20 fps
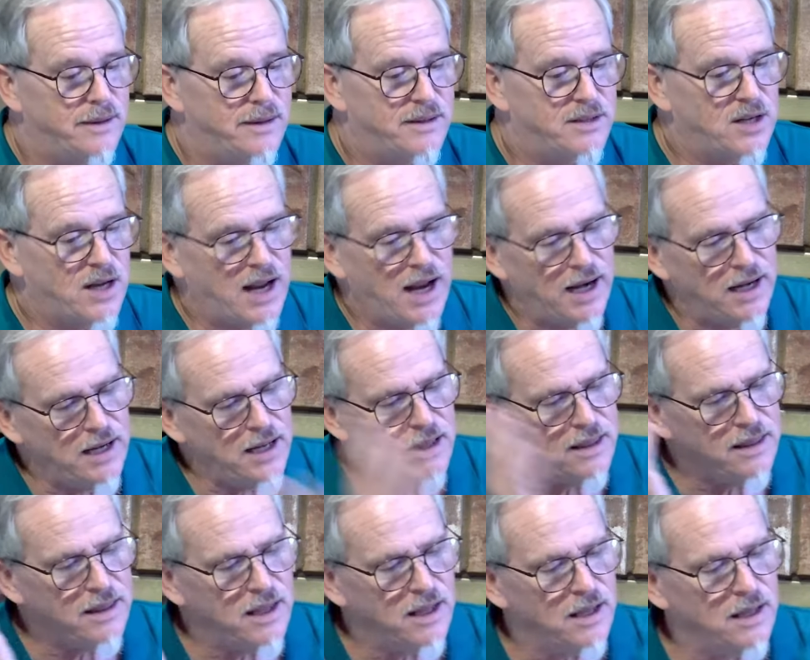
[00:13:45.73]
to
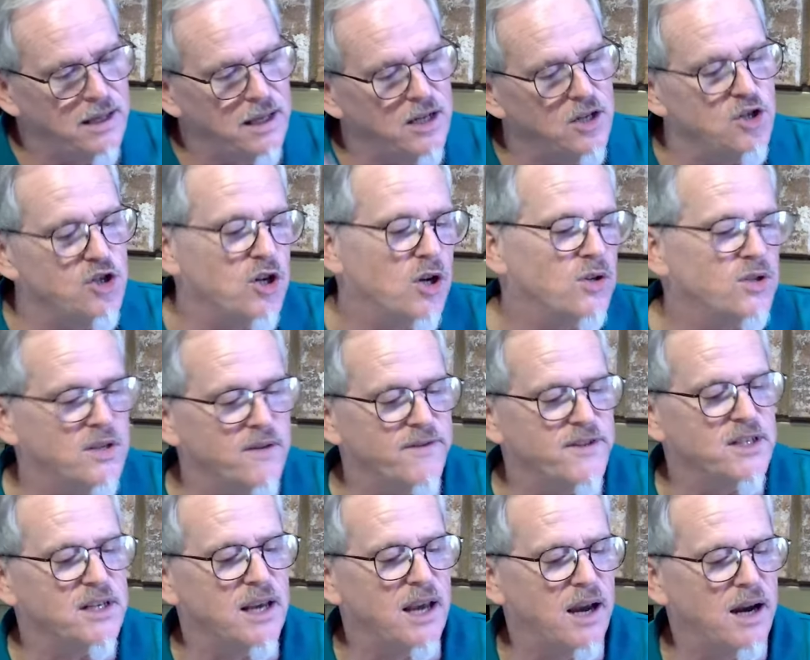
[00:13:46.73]
anything in
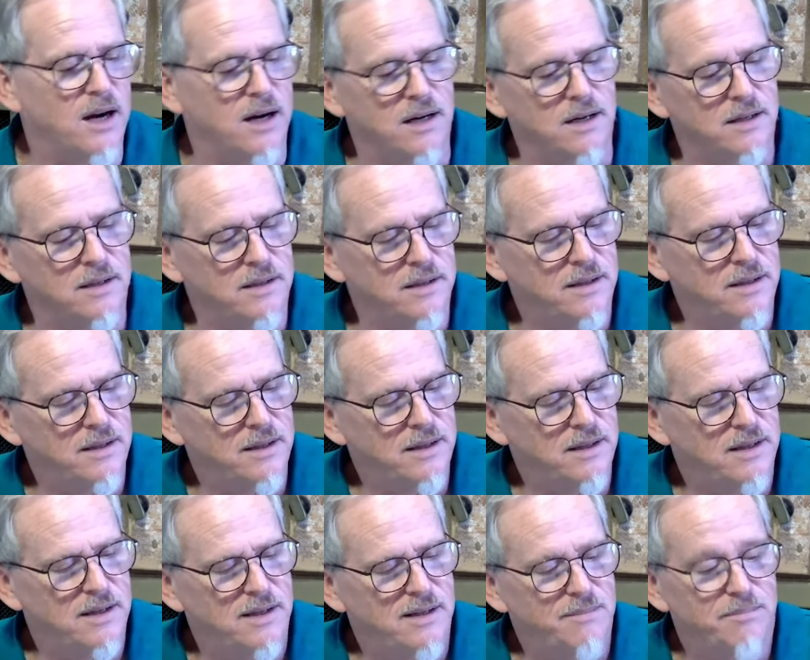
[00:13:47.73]
Joseph's care
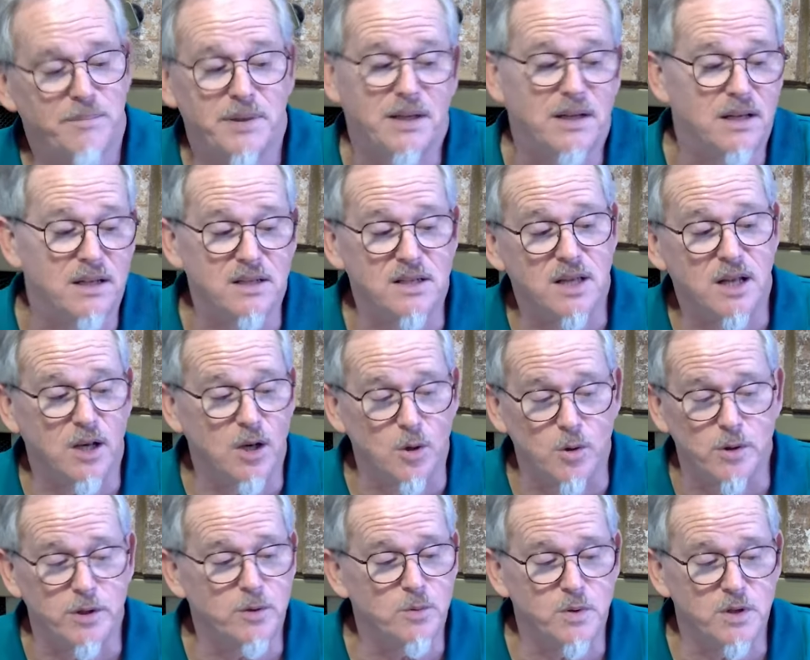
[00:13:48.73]
because the
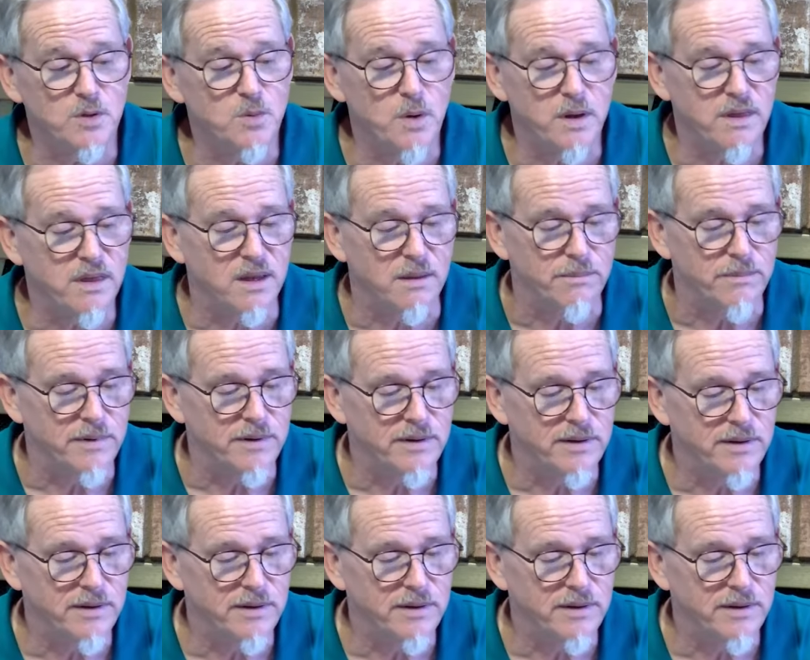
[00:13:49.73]
Lord was with him.